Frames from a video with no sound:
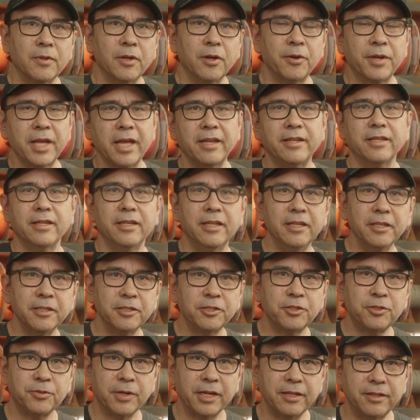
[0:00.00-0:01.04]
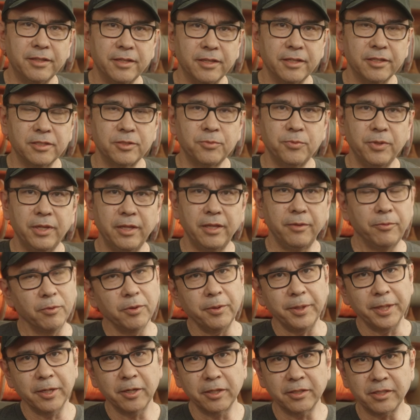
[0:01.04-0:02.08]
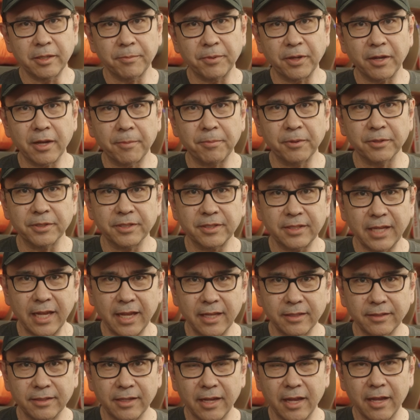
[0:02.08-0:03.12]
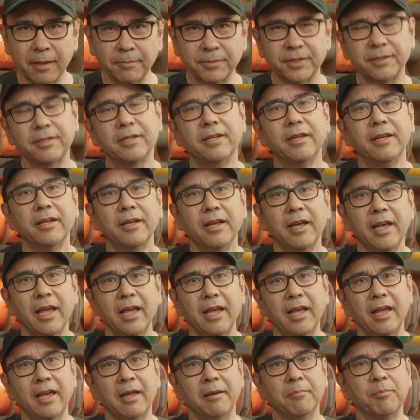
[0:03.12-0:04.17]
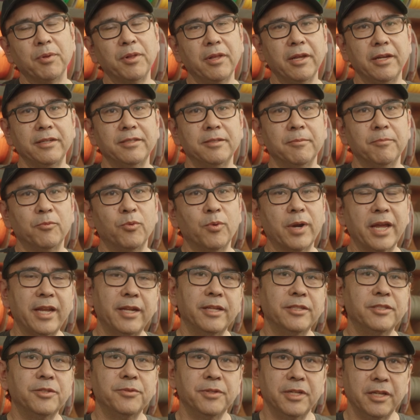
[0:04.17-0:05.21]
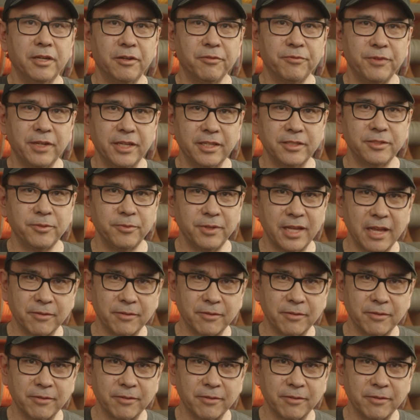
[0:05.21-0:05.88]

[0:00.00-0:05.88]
Okay, to illustrate this, we hooked up a couple of Sans amps and plugged them right into an interface. We